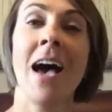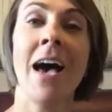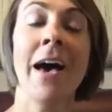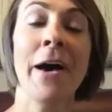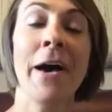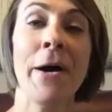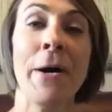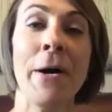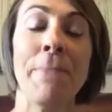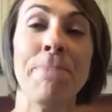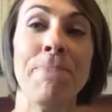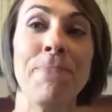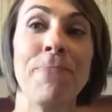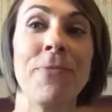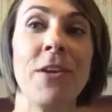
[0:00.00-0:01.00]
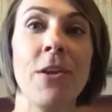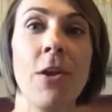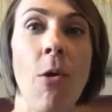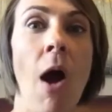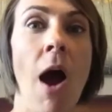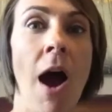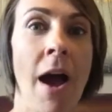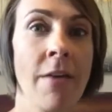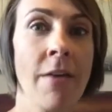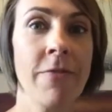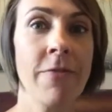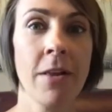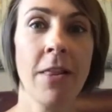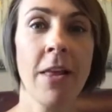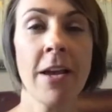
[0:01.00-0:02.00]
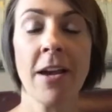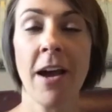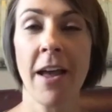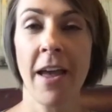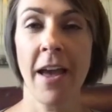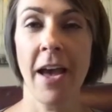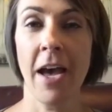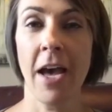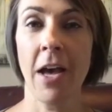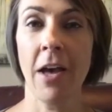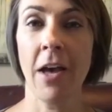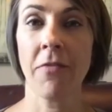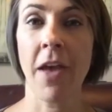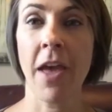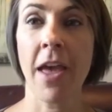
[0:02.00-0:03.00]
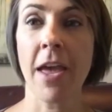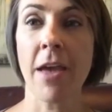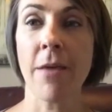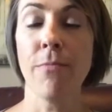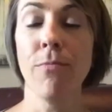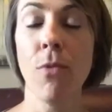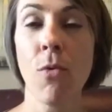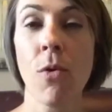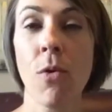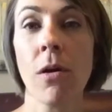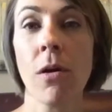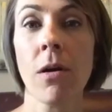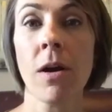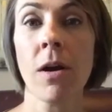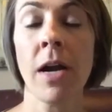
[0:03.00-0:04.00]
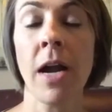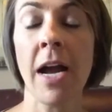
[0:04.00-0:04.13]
I feel like I have a more